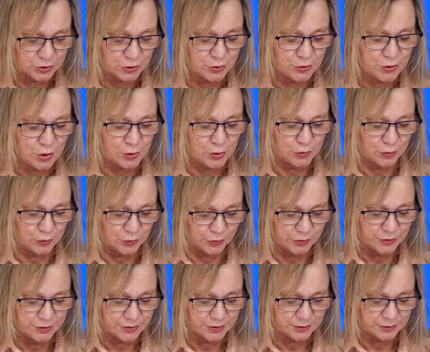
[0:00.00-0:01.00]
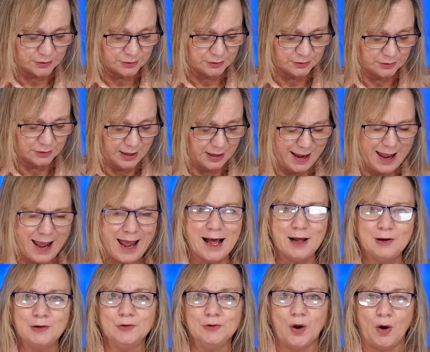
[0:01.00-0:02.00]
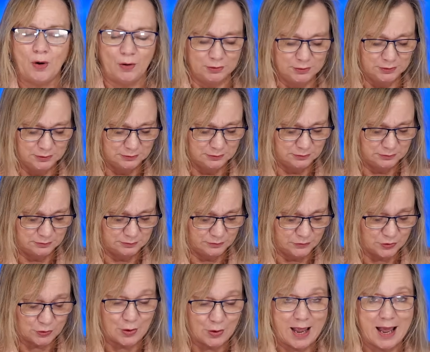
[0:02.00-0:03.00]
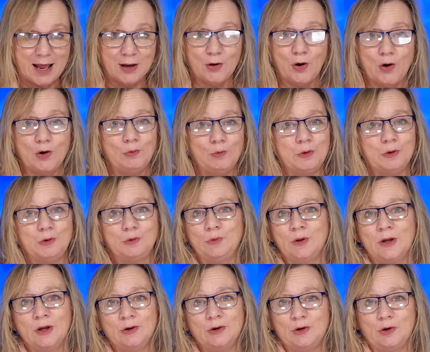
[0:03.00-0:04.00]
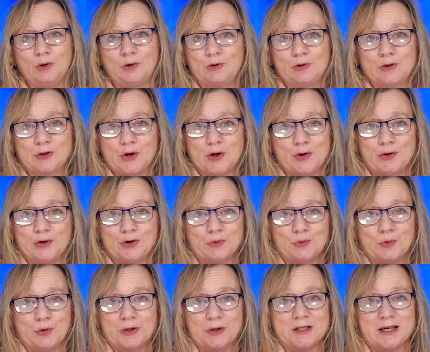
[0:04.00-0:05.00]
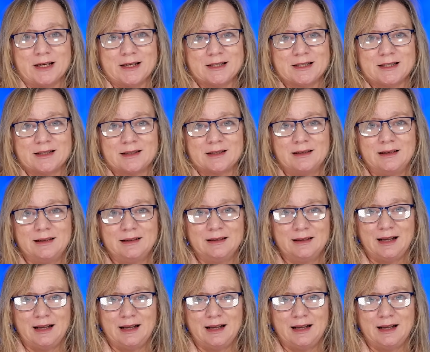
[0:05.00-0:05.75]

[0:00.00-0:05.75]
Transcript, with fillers: Turn, O Lord, how long? So, how long will you turn towards us?